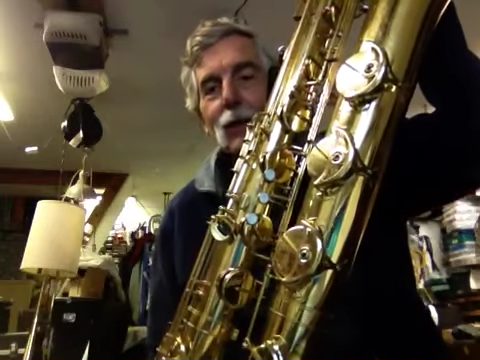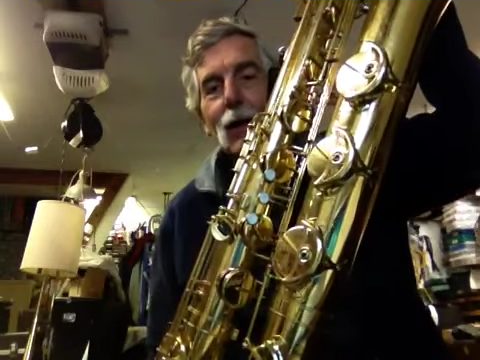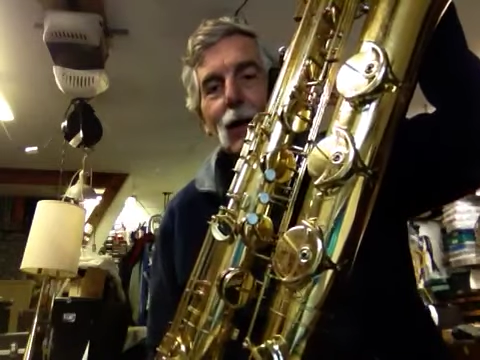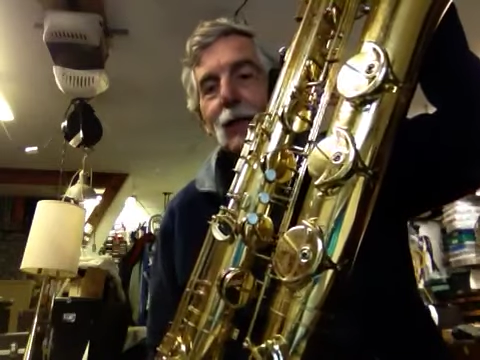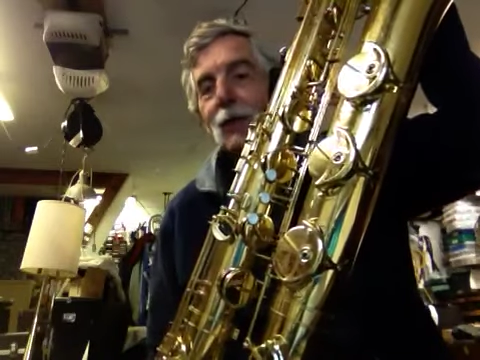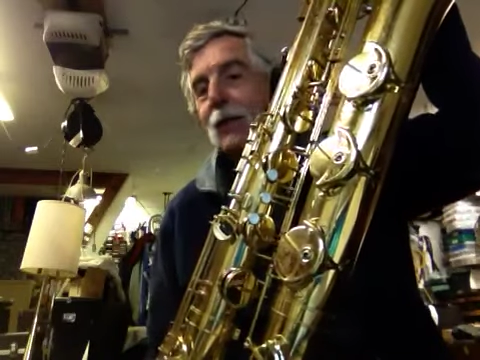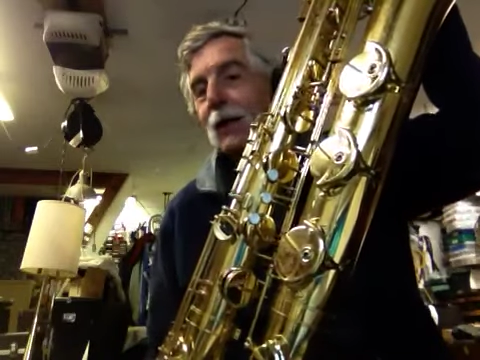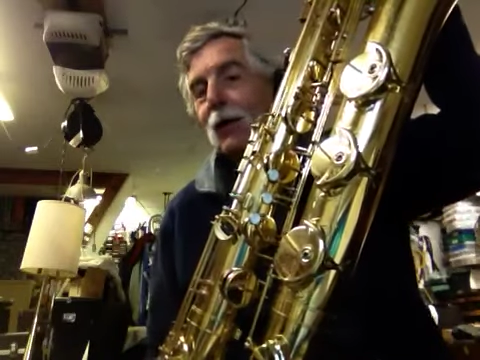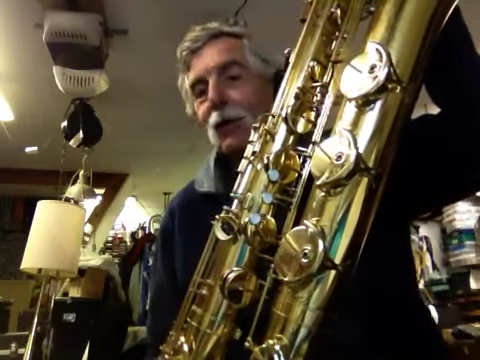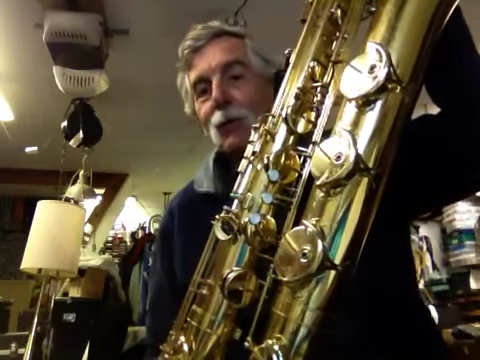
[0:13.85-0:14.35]
I
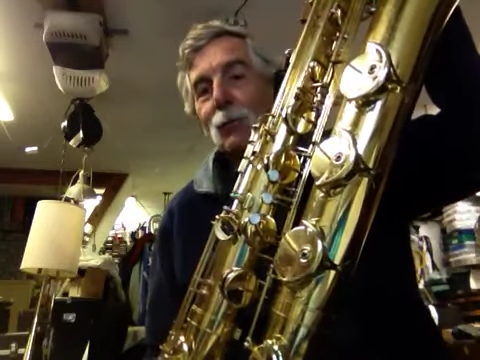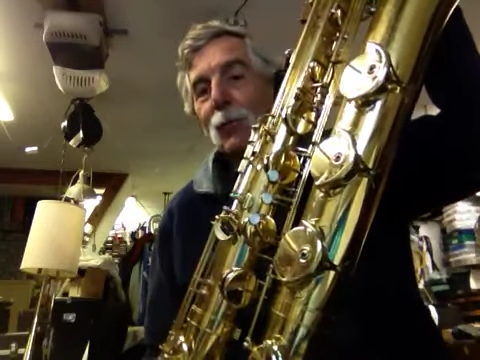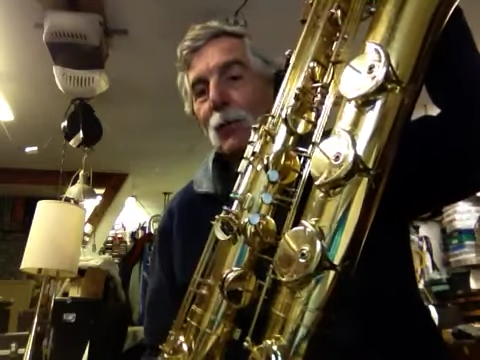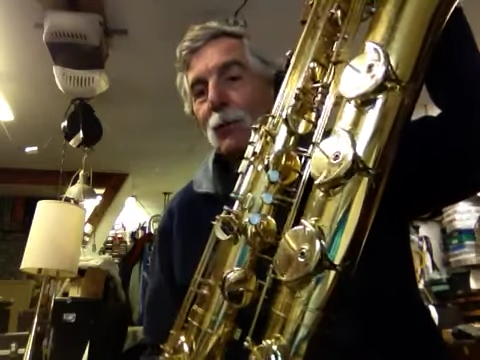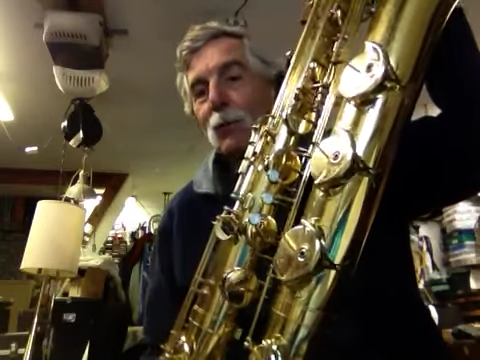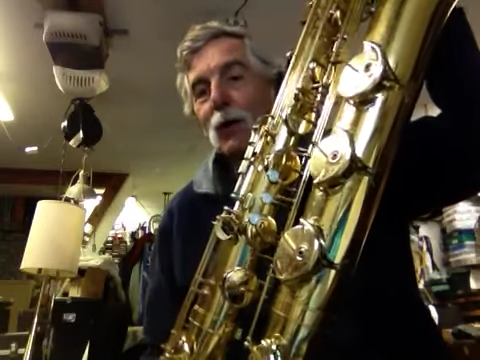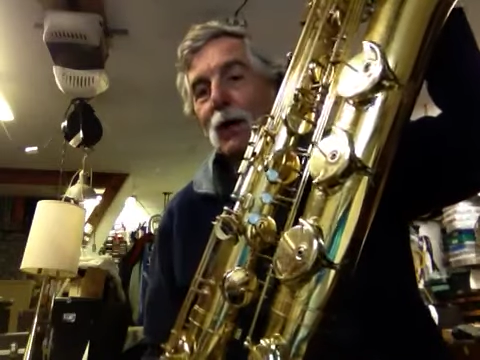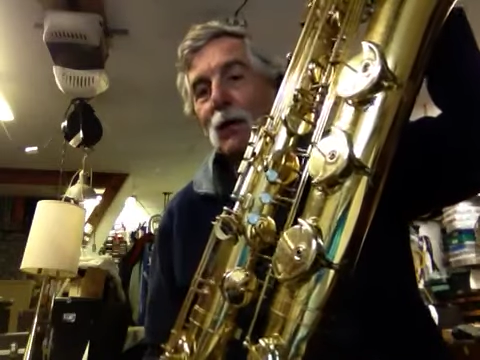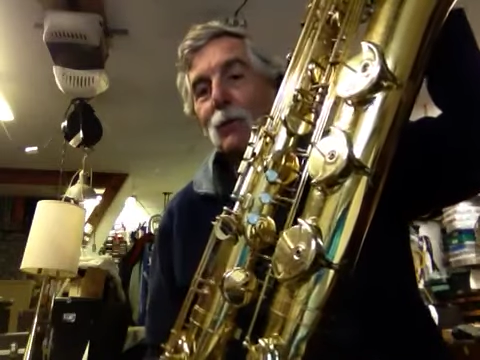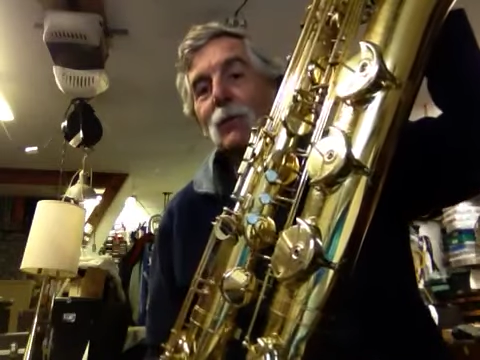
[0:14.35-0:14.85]
can't
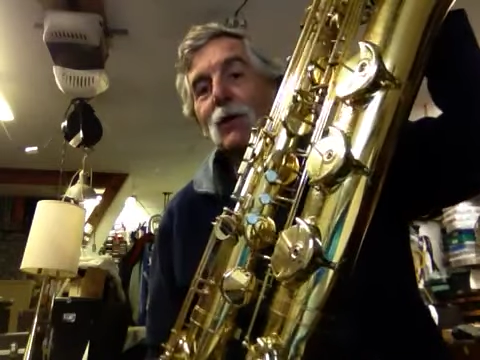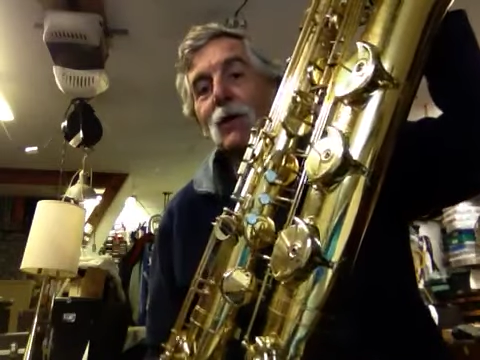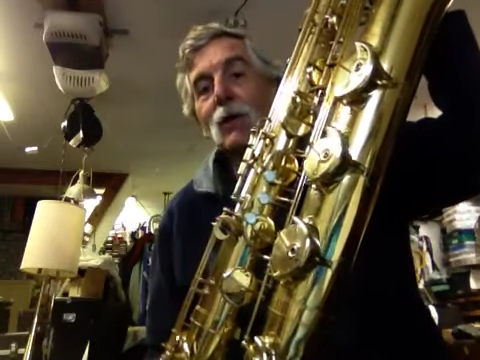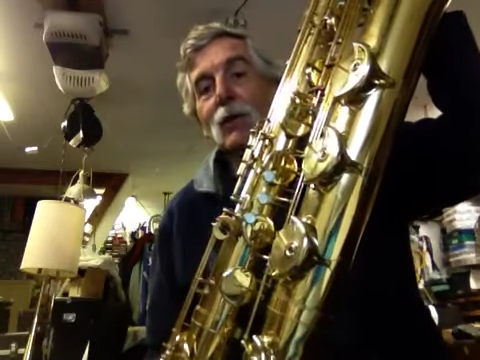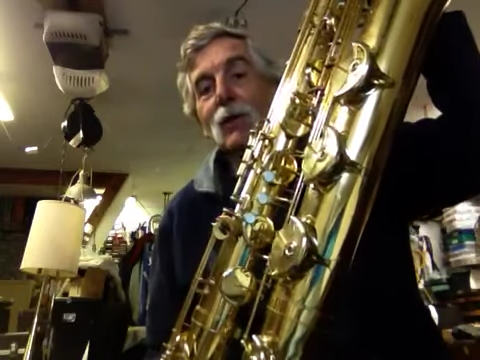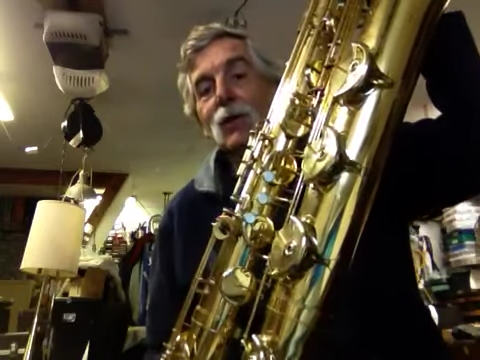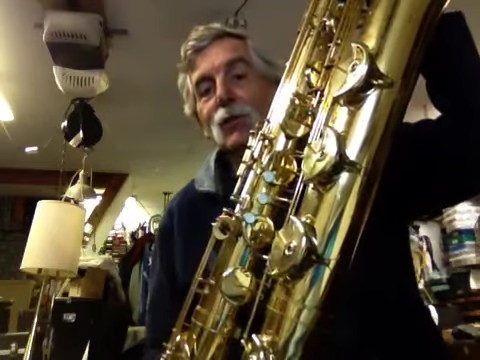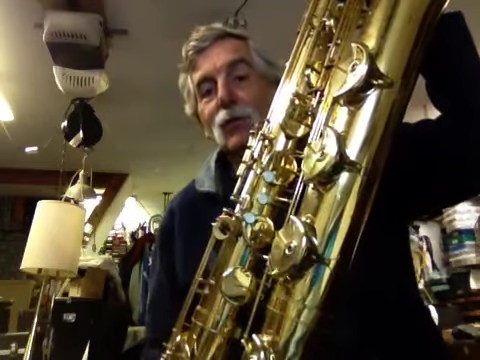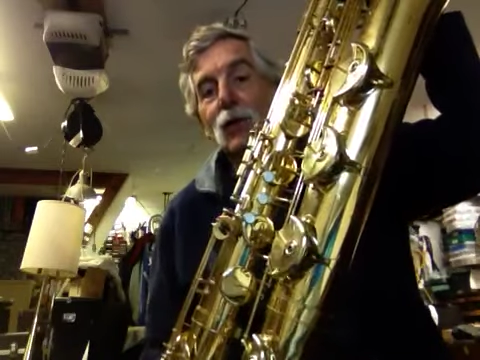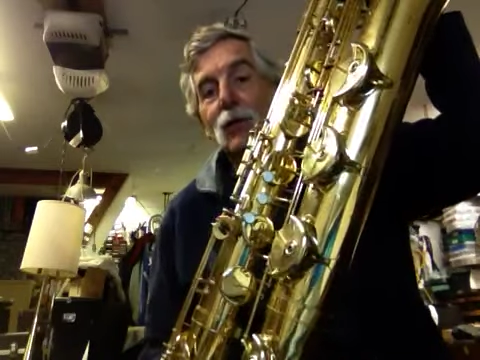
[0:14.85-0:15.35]
remember how many of
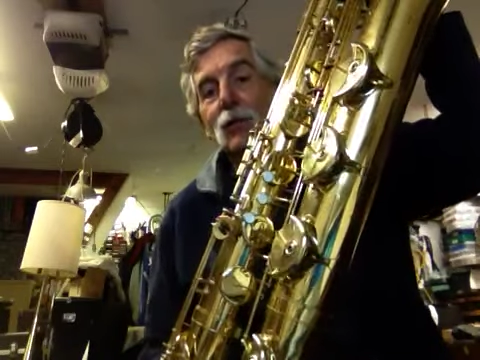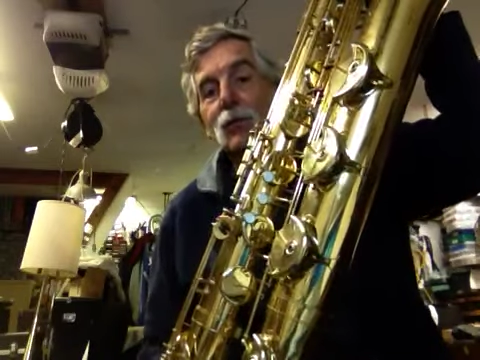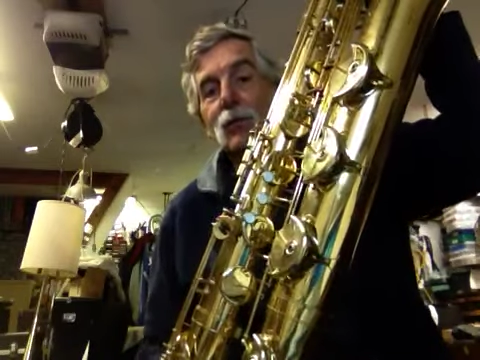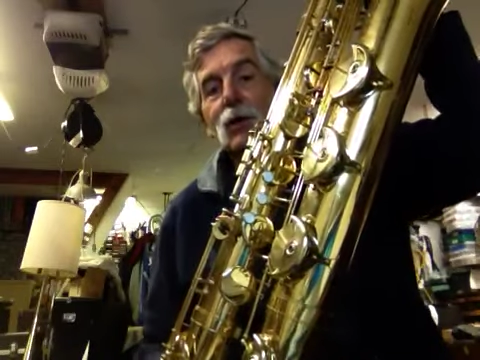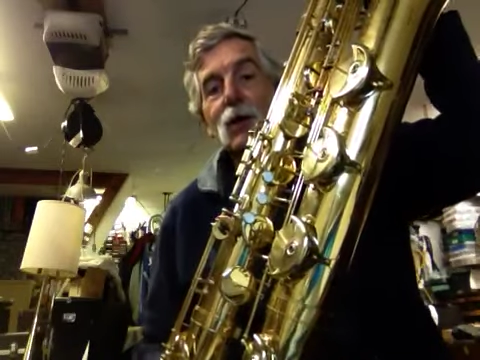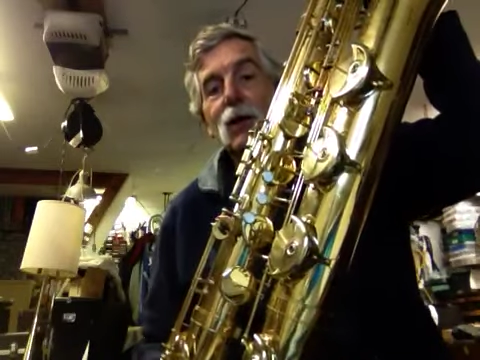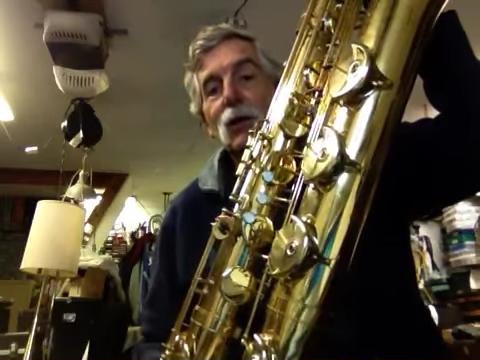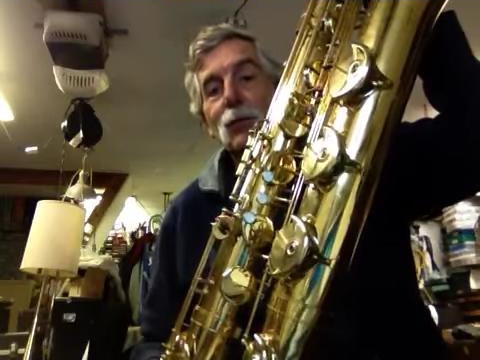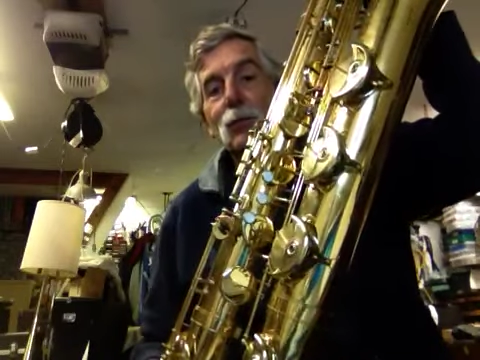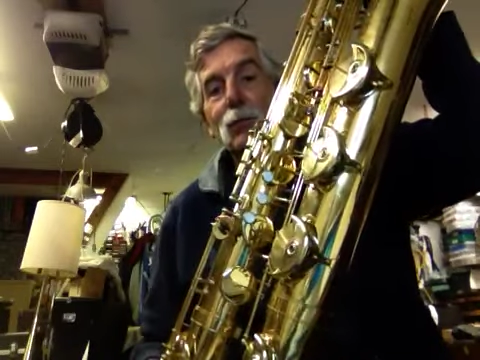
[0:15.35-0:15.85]
these I've
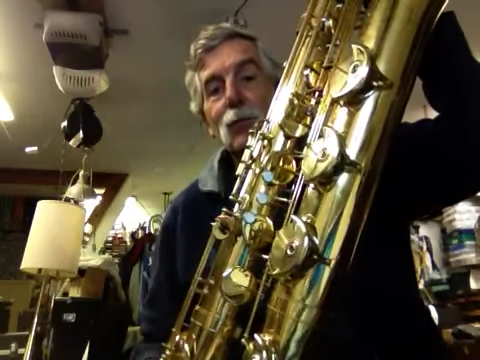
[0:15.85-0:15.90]
done,